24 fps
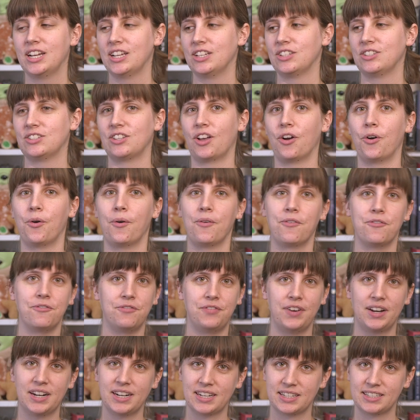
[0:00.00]
So
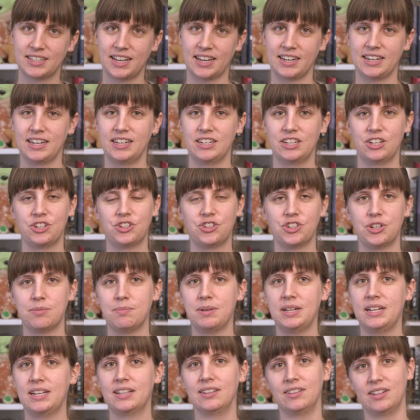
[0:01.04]
very exciting. It should
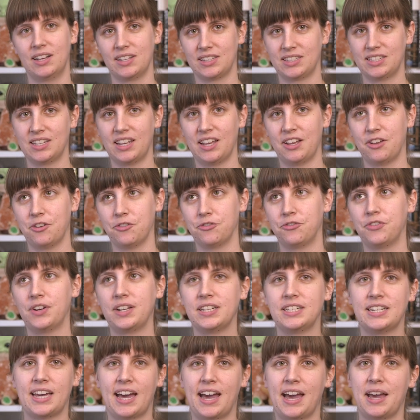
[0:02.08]
be lots of fun
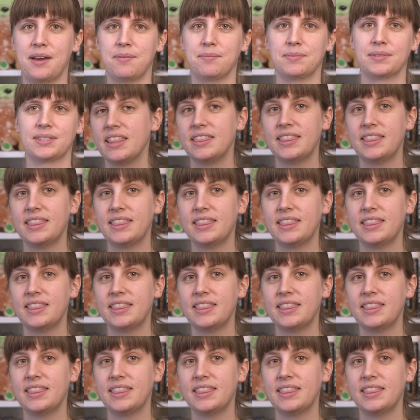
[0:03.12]
times.